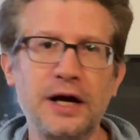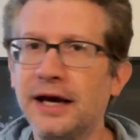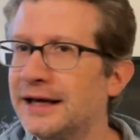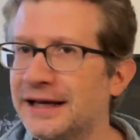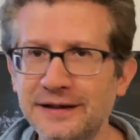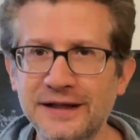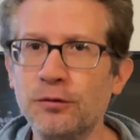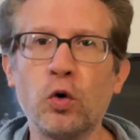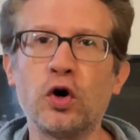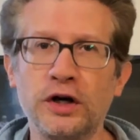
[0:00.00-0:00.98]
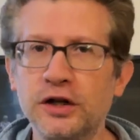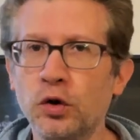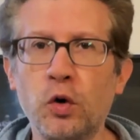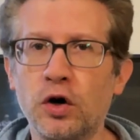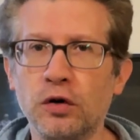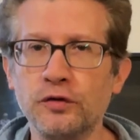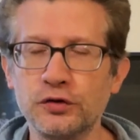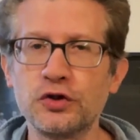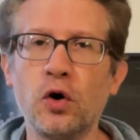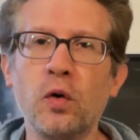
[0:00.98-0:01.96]
in the world.
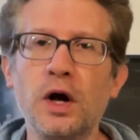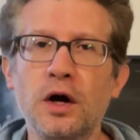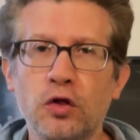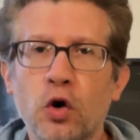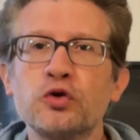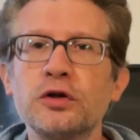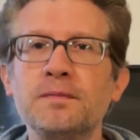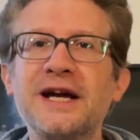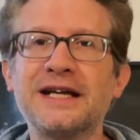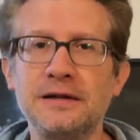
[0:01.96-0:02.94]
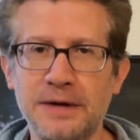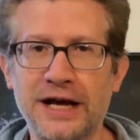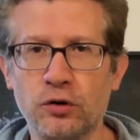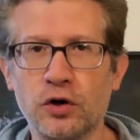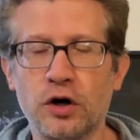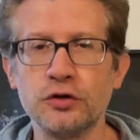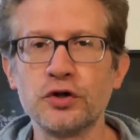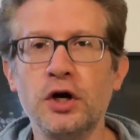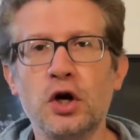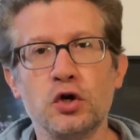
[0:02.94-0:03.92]
So those are Mickey Mantle cards.
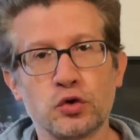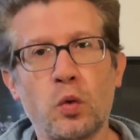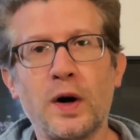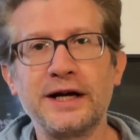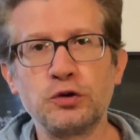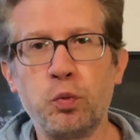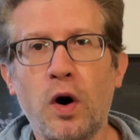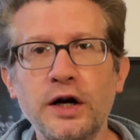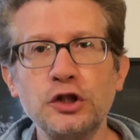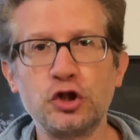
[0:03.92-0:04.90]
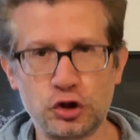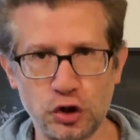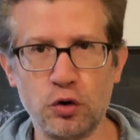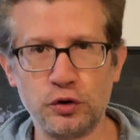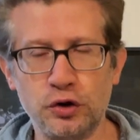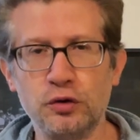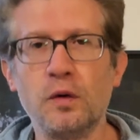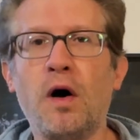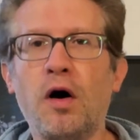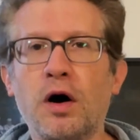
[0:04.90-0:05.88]
So what I want to show
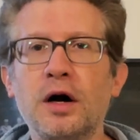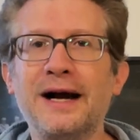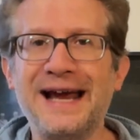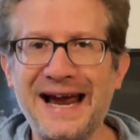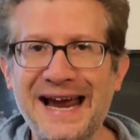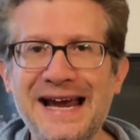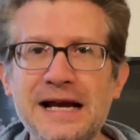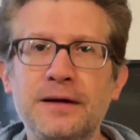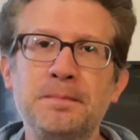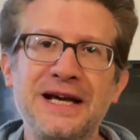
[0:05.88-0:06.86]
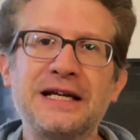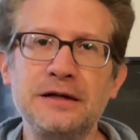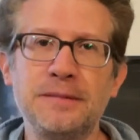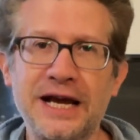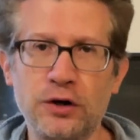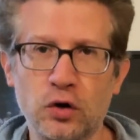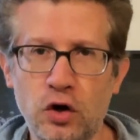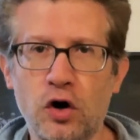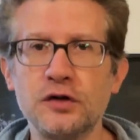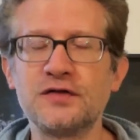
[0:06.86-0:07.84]
you are 8 Mickey Mantle
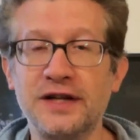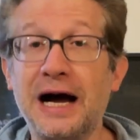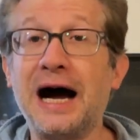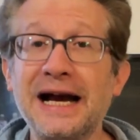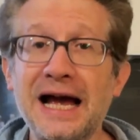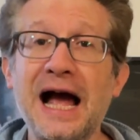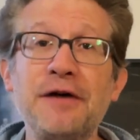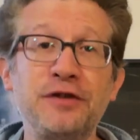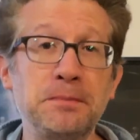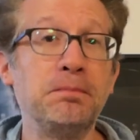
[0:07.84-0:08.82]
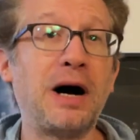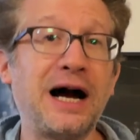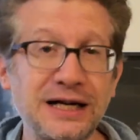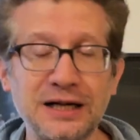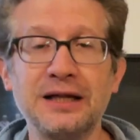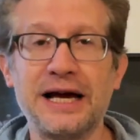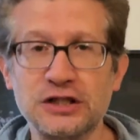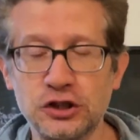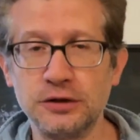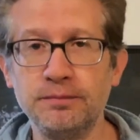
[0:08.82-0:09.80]
cards that I have in my
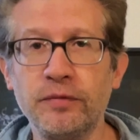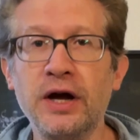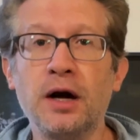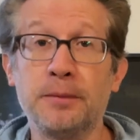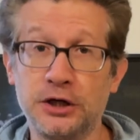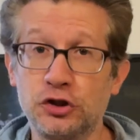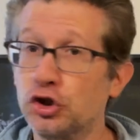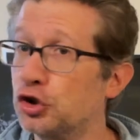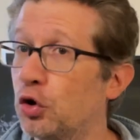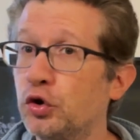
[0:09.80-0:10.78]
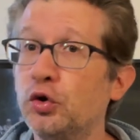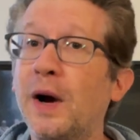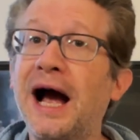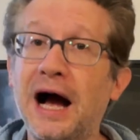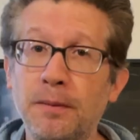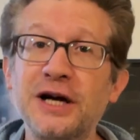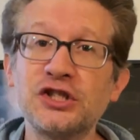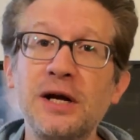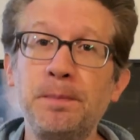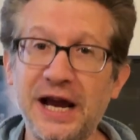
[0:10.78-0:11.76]
collection. I'm going to show you how much
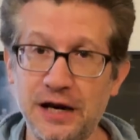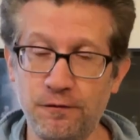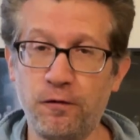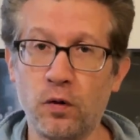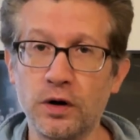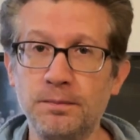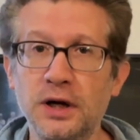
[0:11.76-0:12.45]
I paid for them,